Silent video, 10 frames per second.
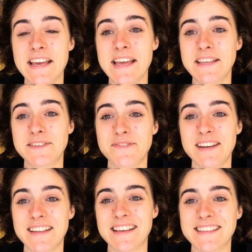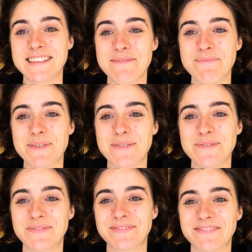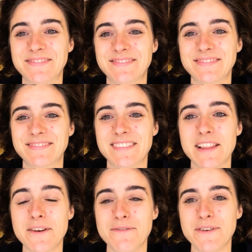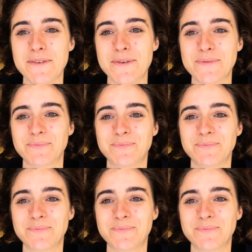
It's really that simple. Love you all.